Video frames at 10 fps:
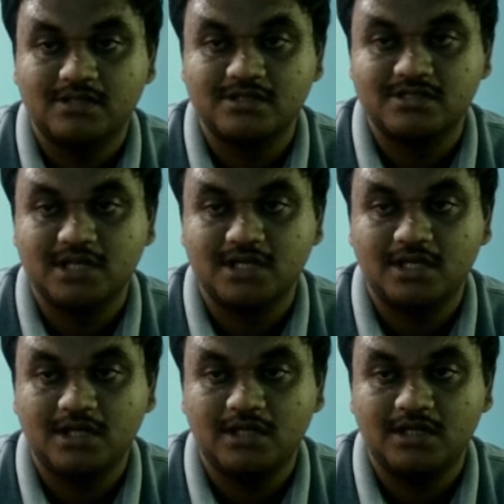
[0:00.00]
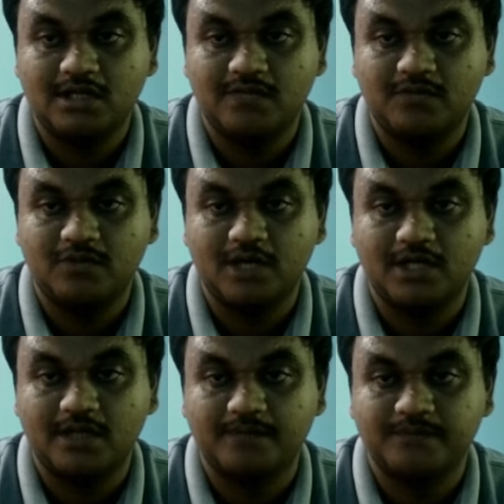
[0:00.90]
state dot remove
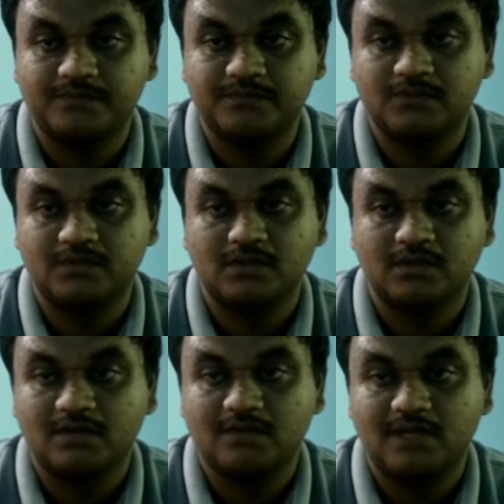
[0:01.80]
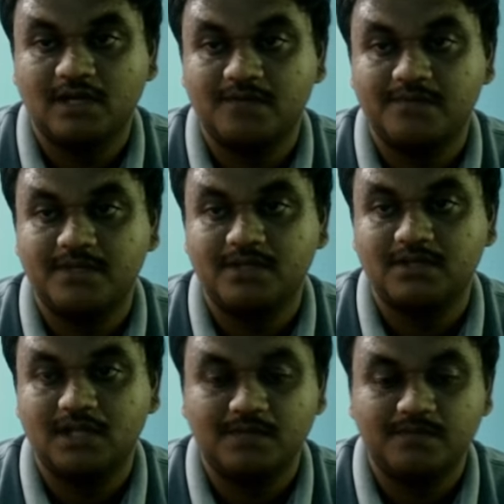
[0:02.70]
item. We have
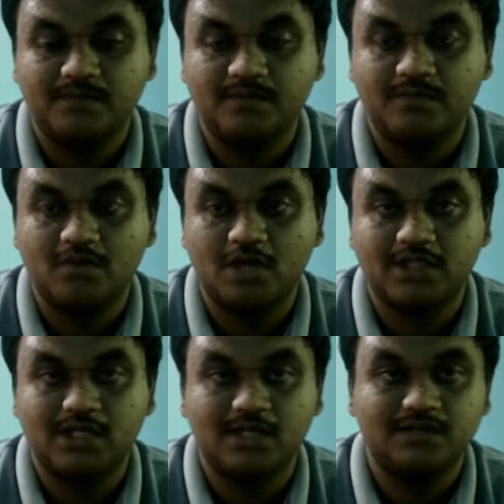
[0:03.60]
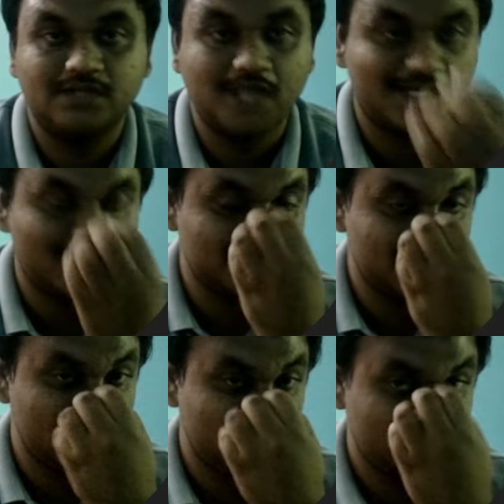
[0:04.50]
brought the three items
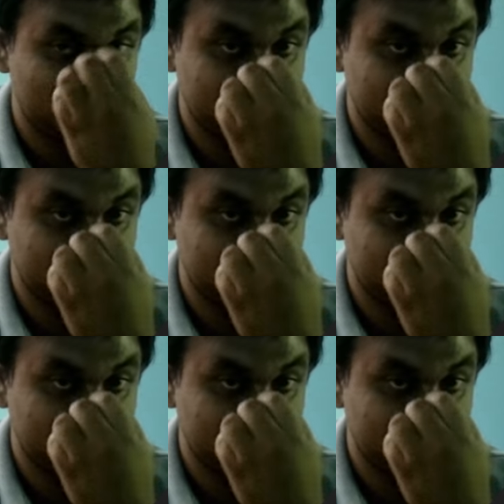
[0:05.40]
here.